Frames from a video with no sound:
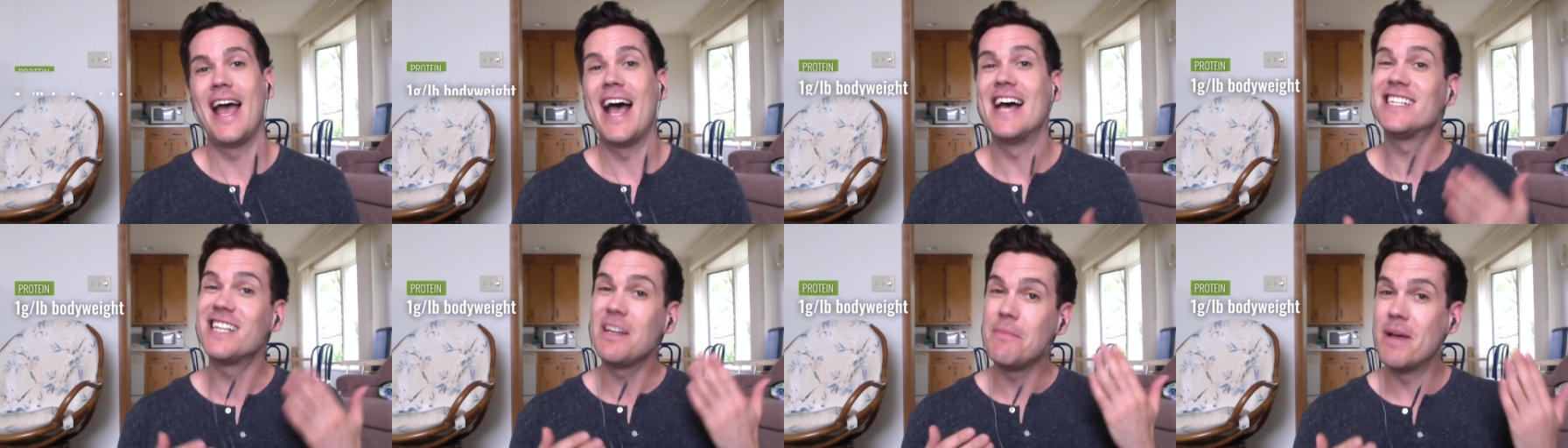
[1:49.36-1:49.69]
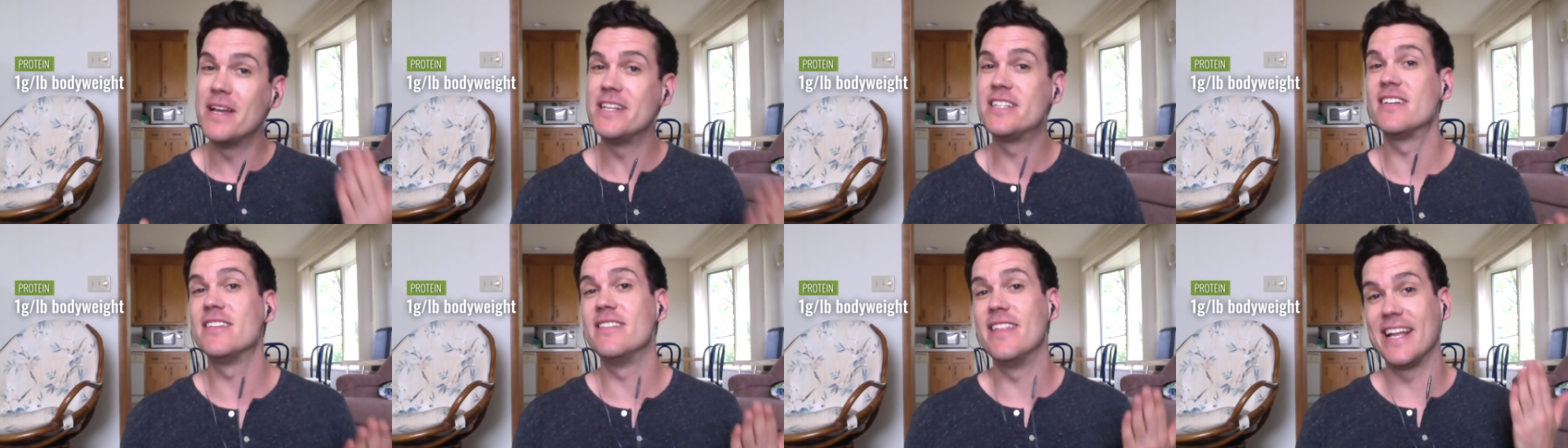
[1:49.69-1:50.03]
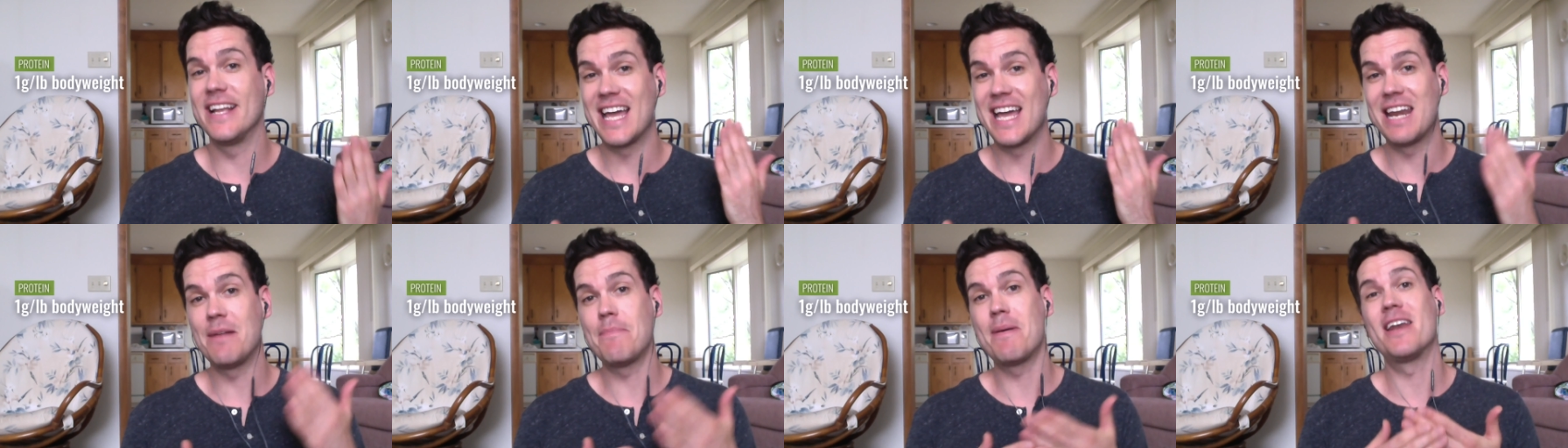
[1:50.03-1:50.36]
As I mentioned, they
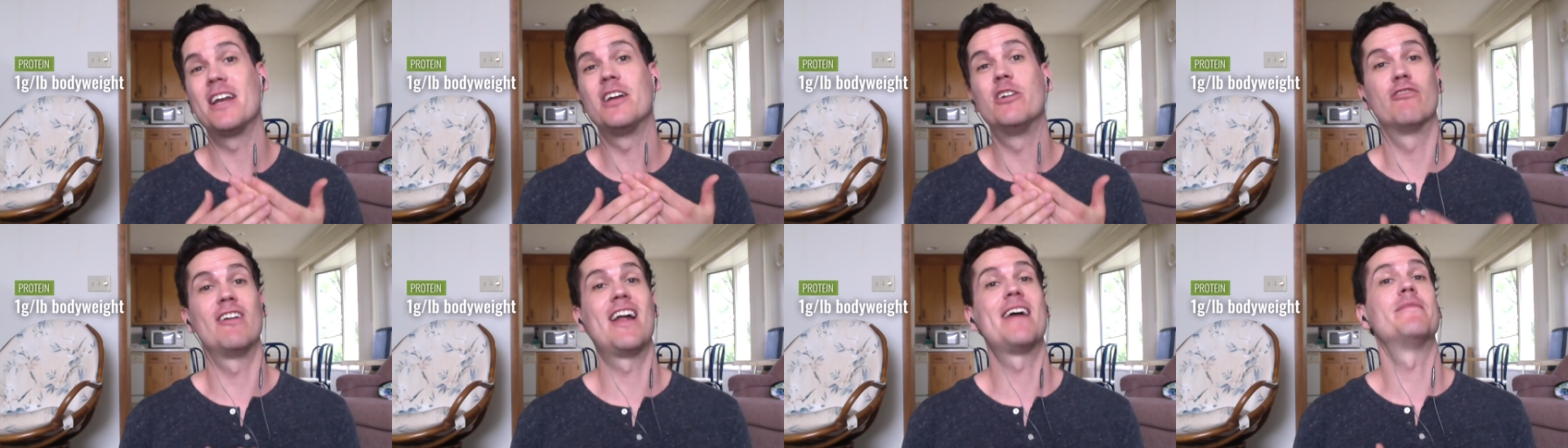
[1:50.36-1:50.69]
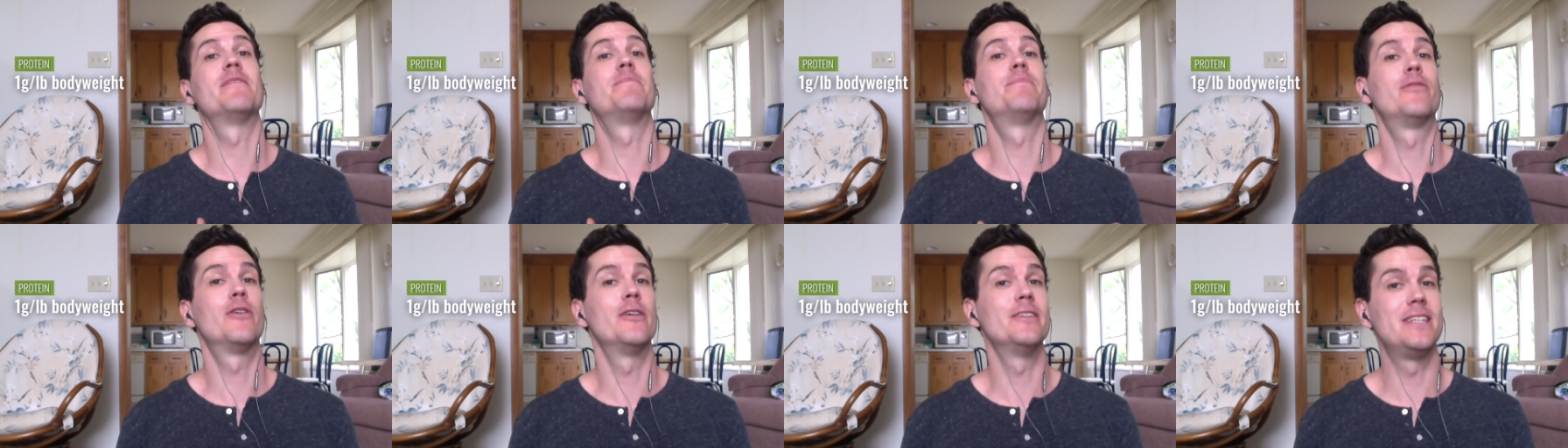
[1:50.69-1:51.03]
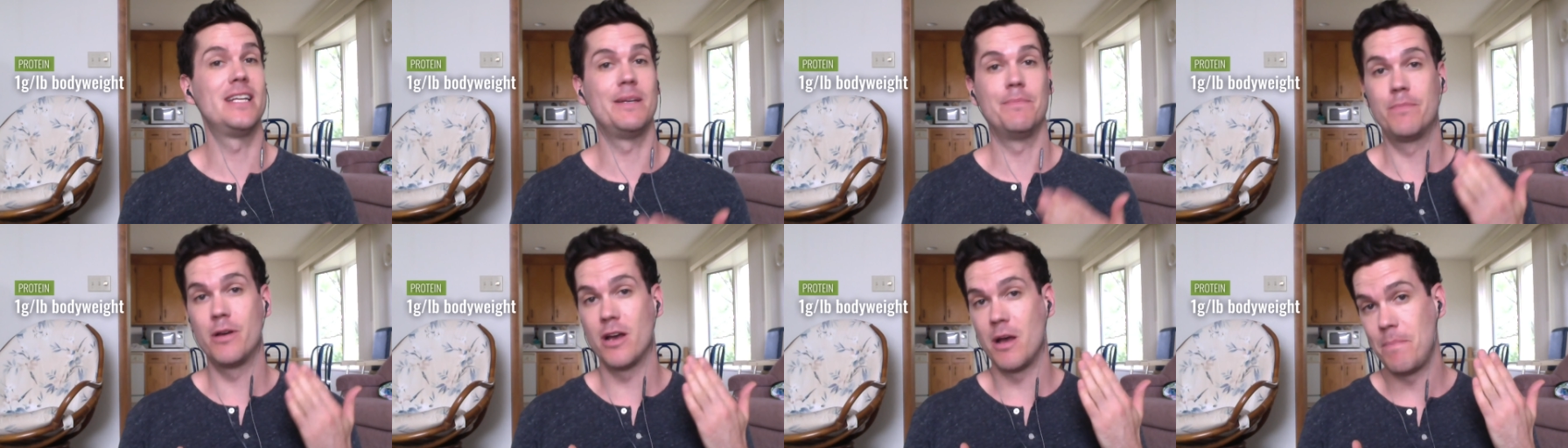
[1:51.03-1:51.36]
get about a gram of
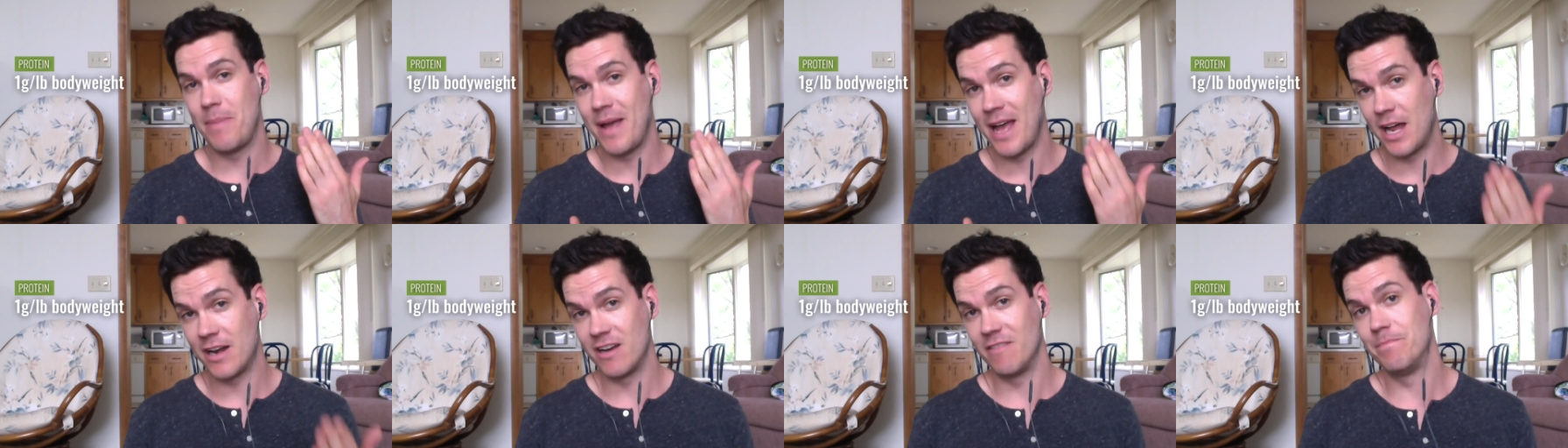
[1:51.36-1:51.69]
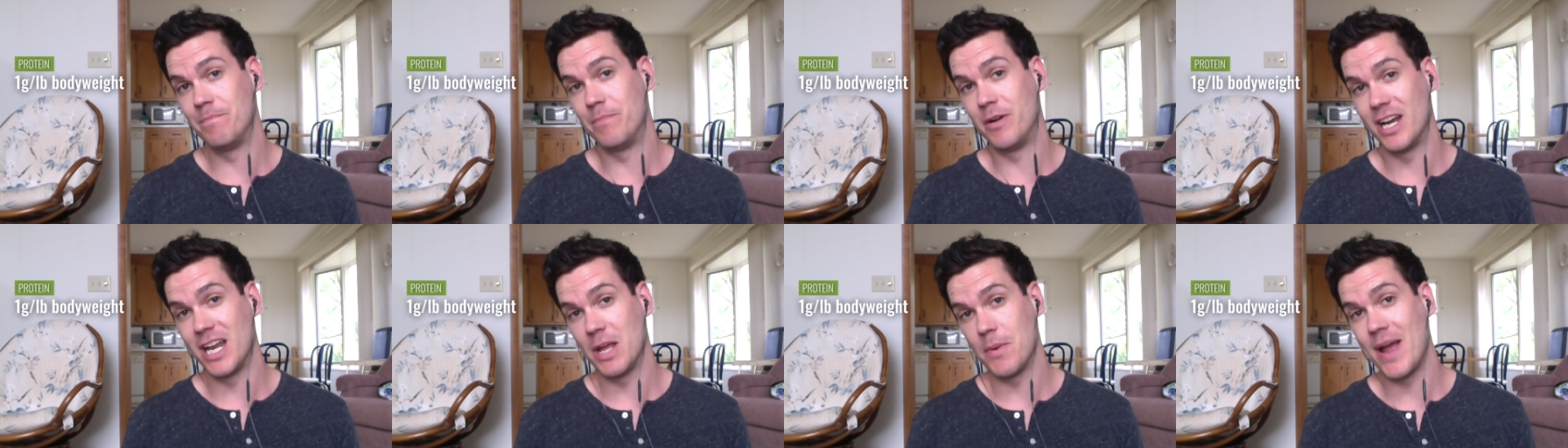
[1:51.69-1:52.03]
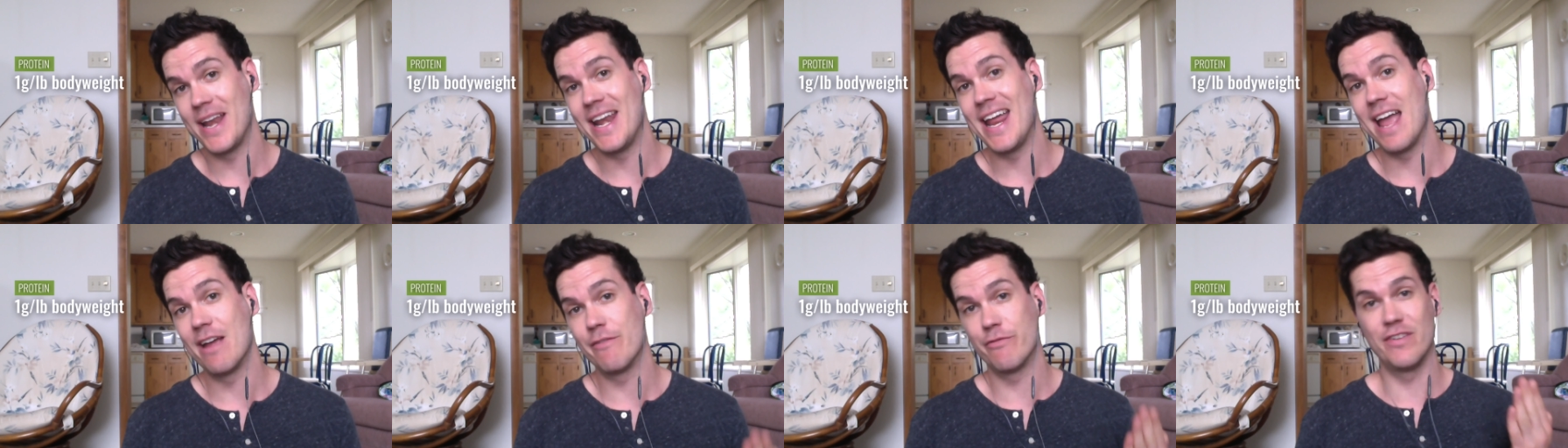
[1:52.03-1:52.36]
protein per pound of body
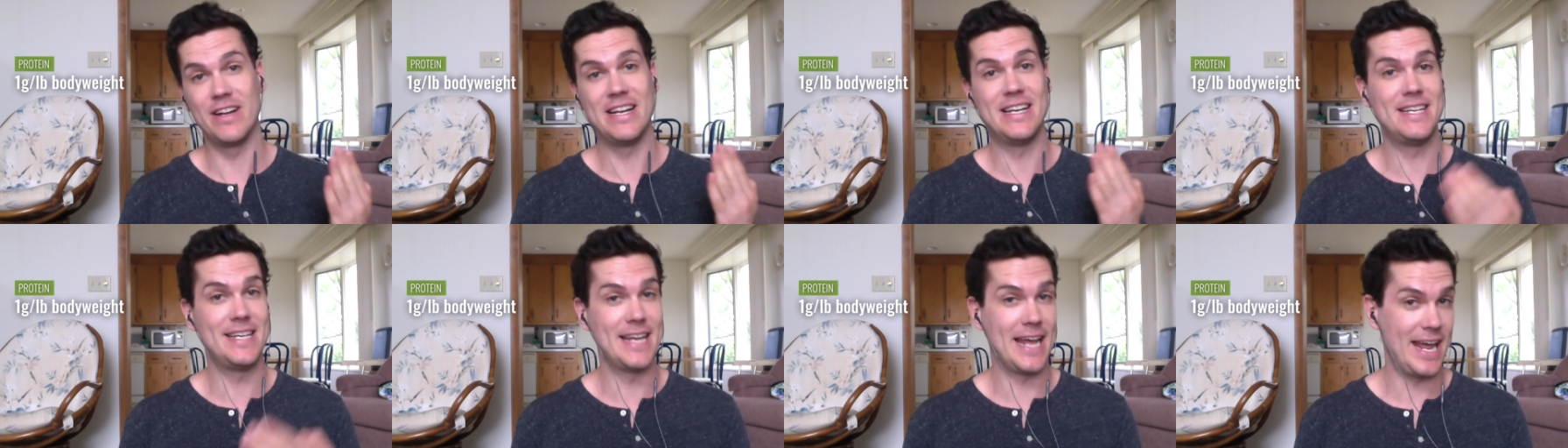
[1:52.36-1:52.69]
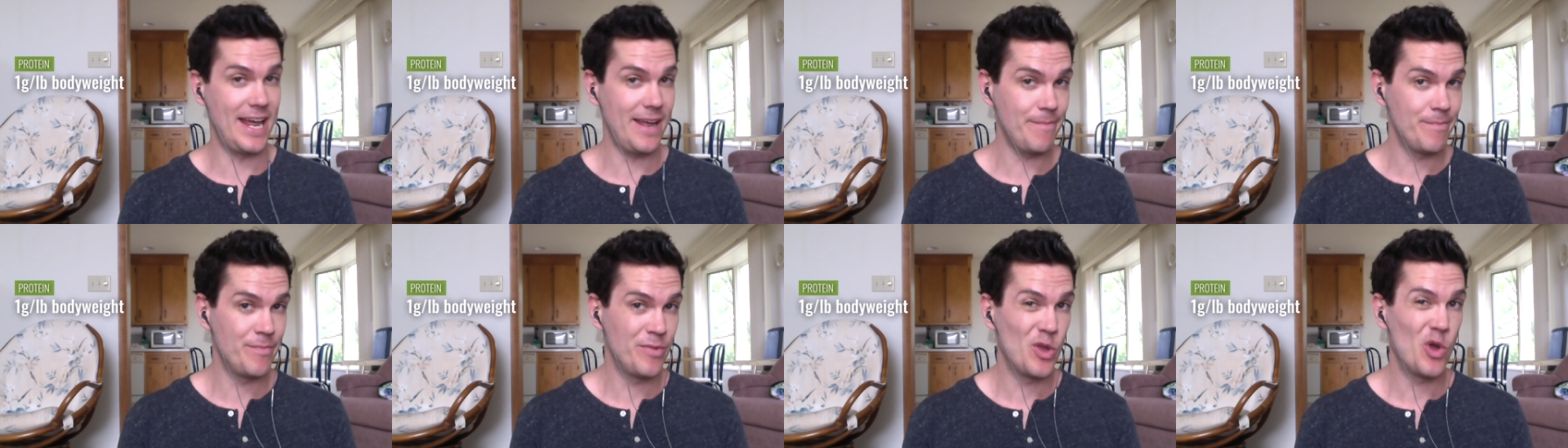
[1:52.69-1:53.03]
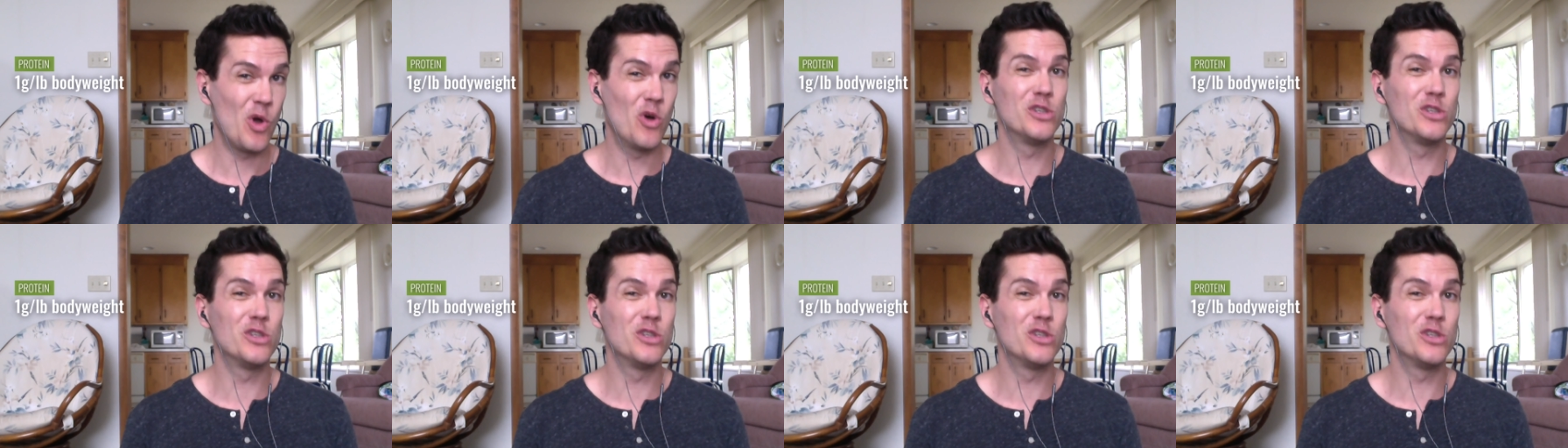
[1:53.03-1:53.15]
weight every day.